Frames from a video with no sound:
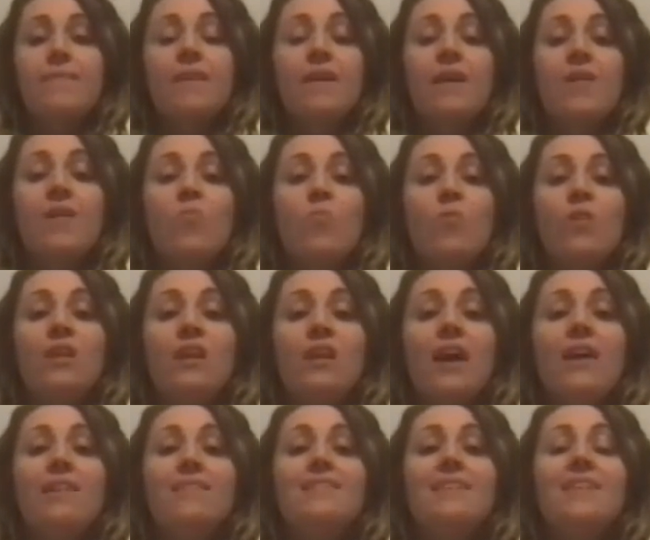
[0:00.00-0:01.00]
And we're going to
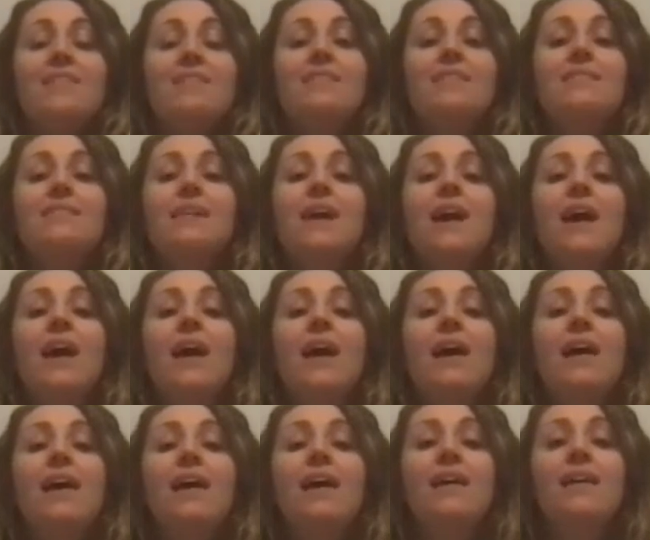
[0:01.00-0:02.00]
exhale,
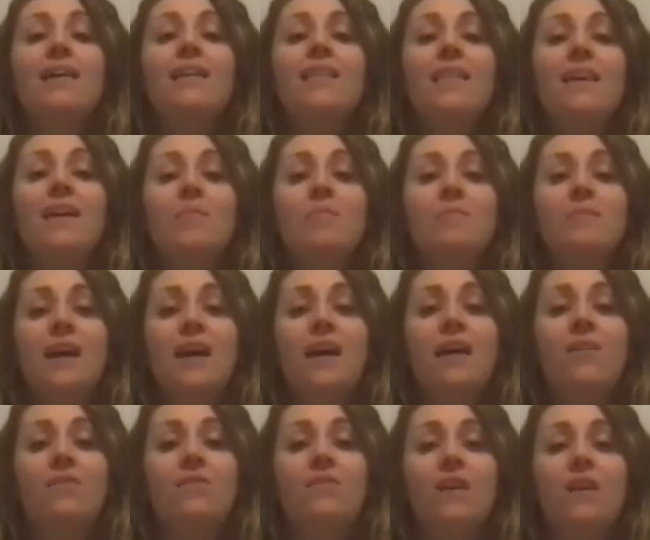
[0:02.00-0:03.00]
slide them down,